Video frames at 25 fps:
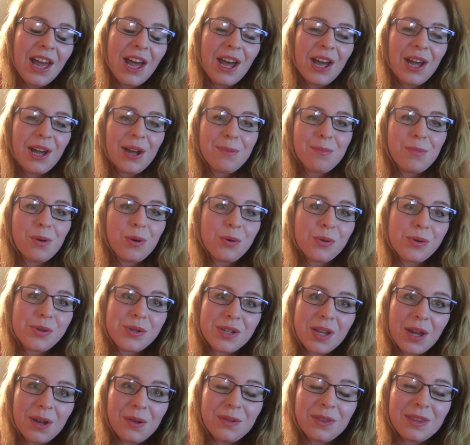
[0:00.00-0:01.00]

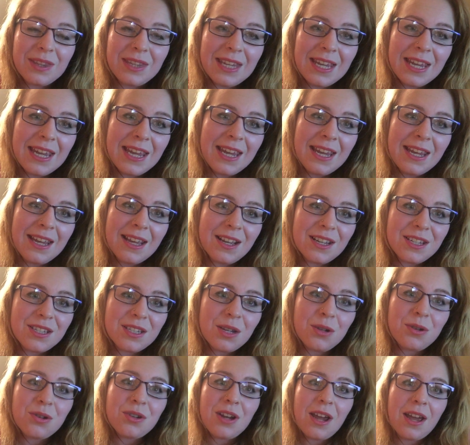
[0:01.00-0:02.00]
also the
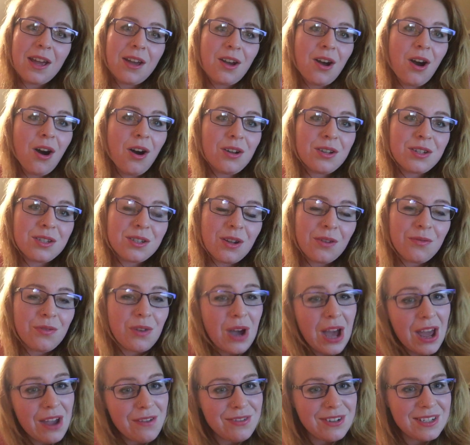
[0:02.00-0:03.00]
associated costs of
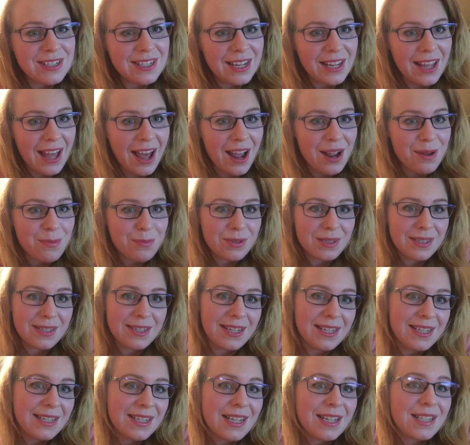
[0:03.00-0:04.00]
your everyday items
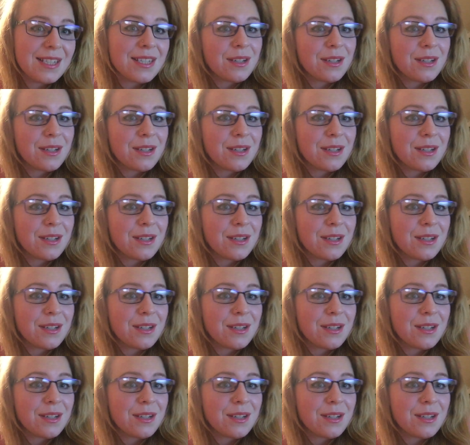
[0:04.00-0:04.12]
in India.